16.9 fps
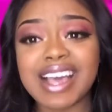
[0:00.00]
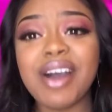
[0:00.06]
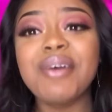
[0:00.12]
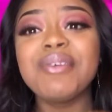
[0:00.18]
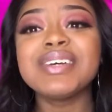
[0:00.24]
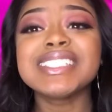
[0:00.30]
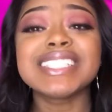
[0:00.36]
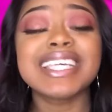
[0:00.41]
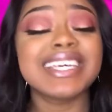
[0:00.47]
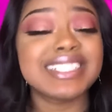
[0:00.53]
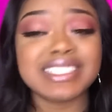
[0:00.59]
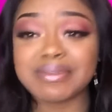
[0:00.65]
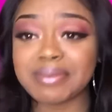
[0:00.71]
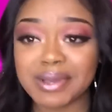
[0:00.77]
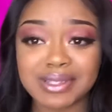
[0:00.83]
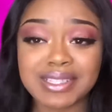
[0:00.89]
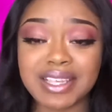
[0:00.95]
I always say it
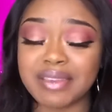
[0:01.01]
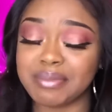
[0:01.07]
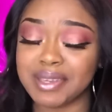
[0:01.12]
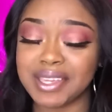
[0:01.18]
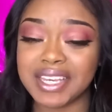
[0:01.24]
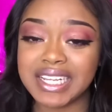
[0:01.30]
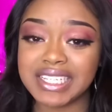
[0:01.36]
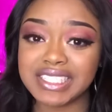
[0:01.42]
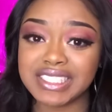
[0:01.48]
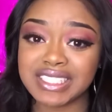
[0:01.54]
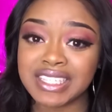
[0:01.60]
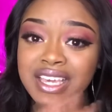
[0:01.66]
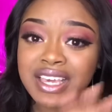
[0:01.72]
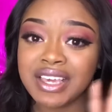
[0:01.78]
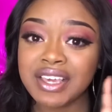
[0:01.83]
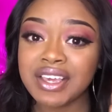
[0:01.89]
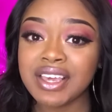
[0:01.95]
smells like pennies.
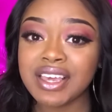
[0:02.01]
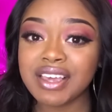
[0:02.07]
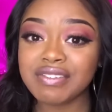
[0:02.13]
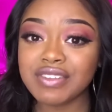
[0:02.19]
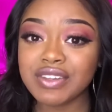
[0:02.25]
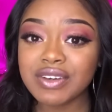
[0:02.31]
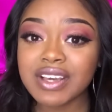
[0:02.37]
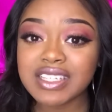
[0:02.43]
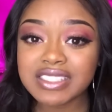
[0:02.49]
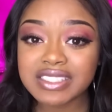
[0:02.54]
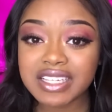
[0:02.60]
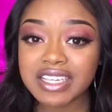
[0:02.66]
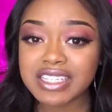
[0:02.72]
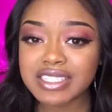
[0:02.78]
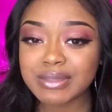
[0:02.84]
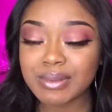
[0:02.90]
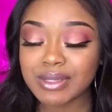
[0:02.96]
If you guys
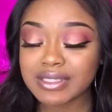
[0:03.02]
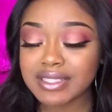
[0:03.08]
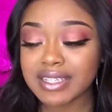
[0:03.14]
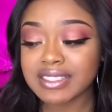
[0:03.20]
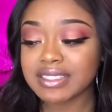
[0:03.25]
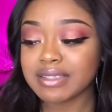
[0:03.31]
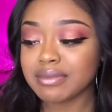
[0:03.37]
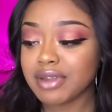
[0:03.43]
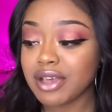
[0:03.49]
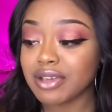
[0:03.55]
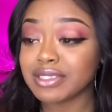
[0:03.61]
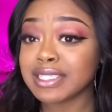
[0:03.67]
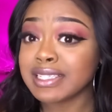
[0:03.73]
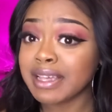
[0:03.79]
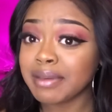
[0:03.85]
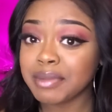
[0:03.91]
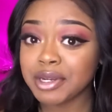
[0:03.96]
think it smells like something else,
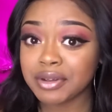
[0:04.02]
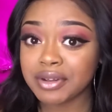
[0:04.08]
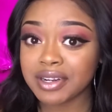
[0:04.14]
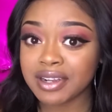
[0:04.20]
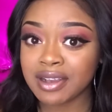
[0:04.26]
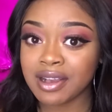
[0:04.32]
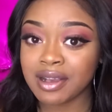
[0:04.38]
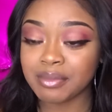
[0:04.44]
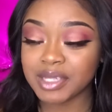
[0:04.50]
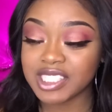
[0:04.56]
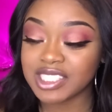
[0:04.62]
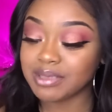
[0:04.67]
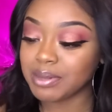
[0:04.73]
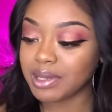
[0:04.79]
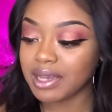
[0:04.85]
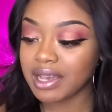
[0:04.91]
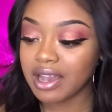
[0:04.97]
let me know in the comments,
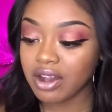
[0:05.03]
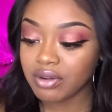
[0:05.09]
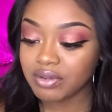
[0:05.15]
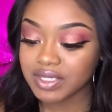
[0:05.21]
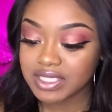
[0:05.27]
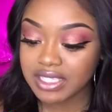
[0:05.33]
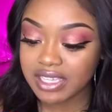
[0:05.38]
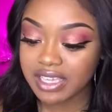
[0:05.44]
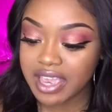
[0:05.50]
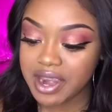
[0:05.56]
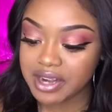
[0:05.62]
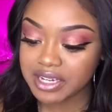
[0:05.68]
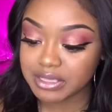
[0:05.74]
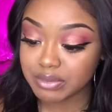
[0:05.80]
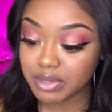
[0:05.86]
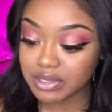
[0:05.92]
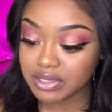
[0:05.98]
but I always think
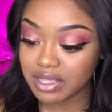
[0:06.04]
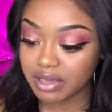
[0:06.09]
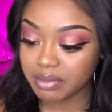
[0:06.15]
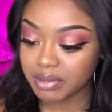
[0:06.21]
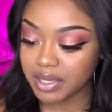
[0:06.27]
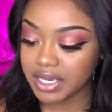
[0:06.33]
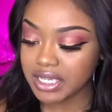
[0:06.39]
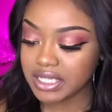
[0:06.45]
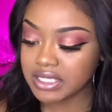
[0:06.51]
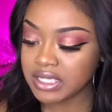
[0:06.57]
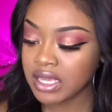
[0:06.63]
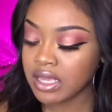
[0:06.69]
hair smells like pennies.